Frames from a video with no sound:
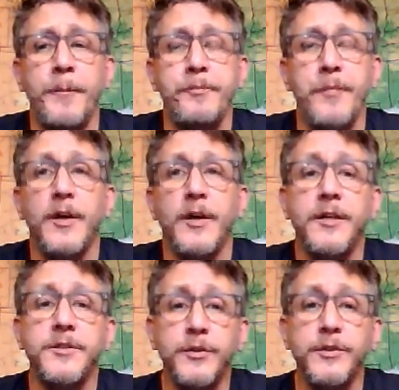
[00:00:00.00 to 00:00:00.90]
It also
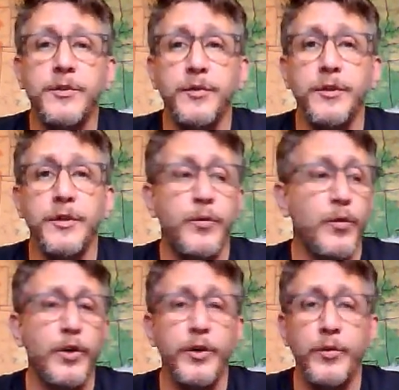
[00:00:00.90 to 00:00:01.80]
is a really
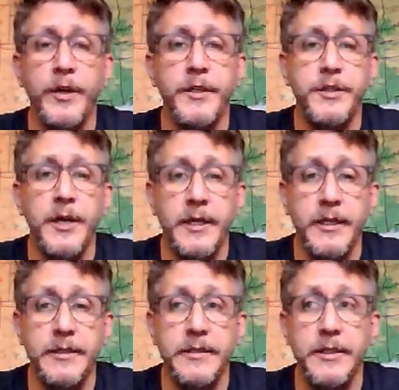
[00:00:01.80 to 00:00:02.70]
good way to check in and
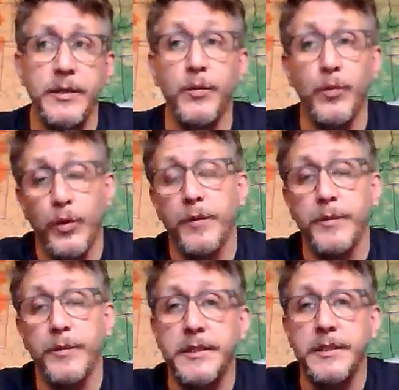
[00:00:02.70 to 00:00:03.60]
see where
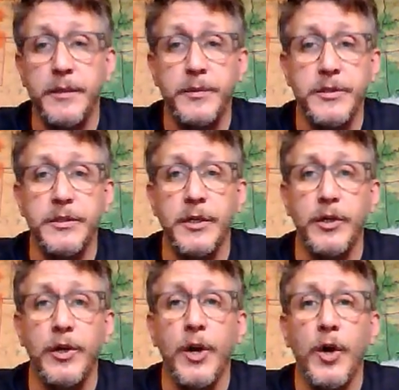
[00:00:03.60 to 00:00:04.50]
misconceptions are,
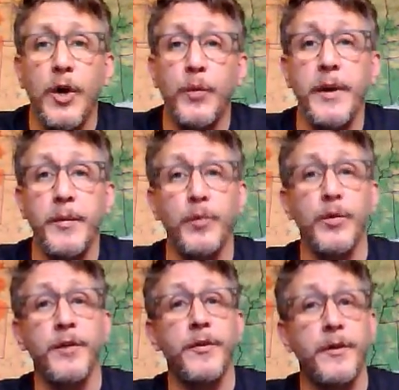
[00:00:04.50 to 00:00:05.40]
or maybe where
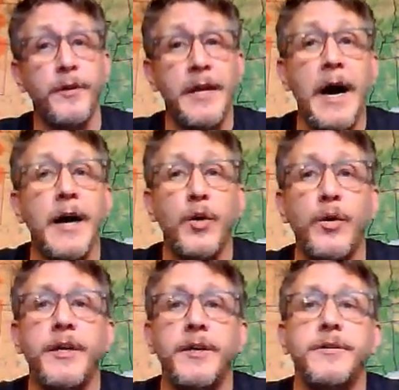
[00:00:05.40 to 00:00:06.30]
they're not quite
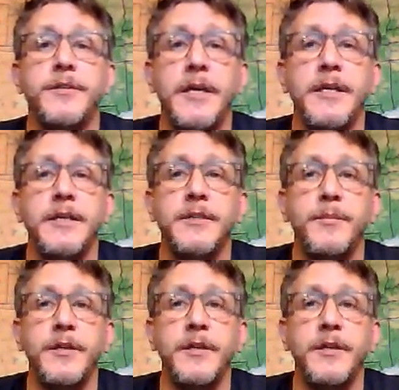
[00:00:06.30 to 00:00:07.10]
understanding something.